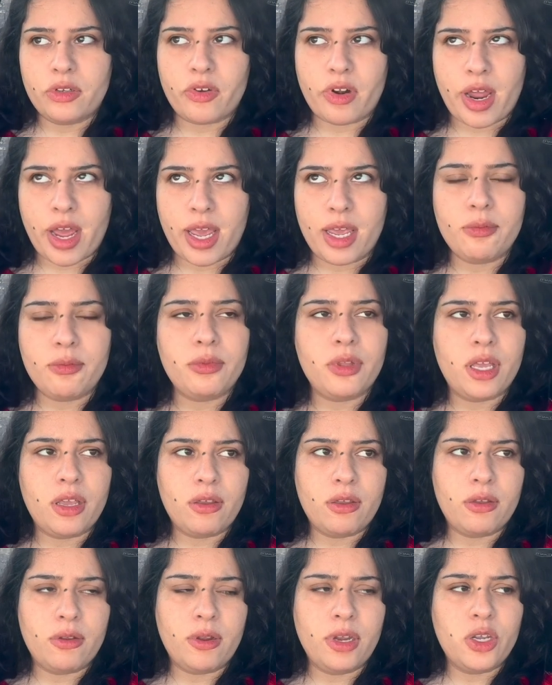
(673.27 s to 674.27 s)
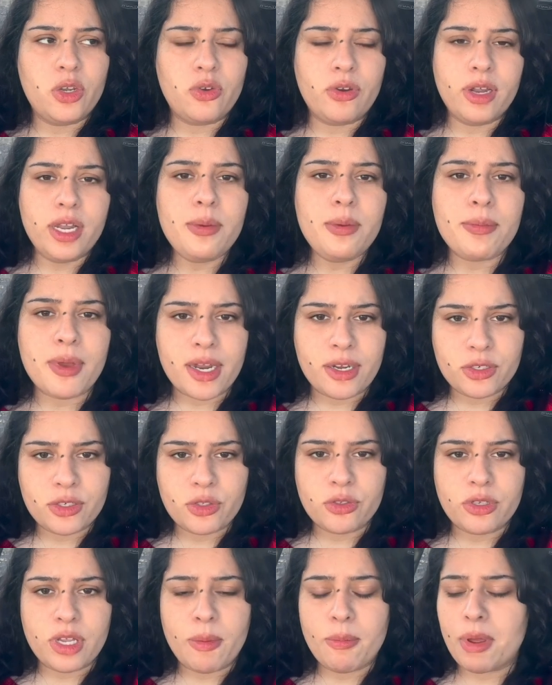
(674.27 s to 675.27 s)
cry, it really matters
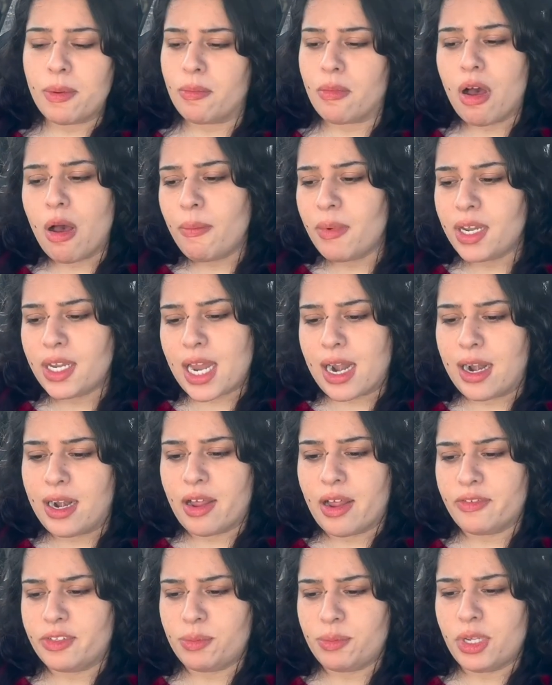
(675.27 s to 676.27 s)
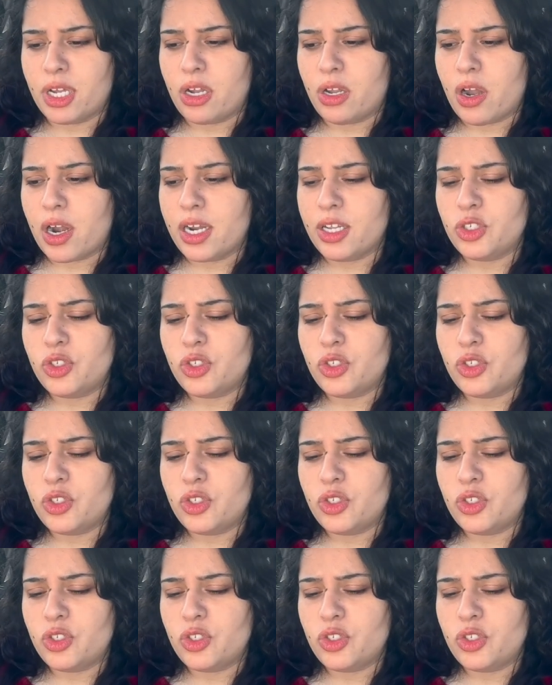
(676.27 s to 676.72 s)
to them. My mom and dad loves me a lot.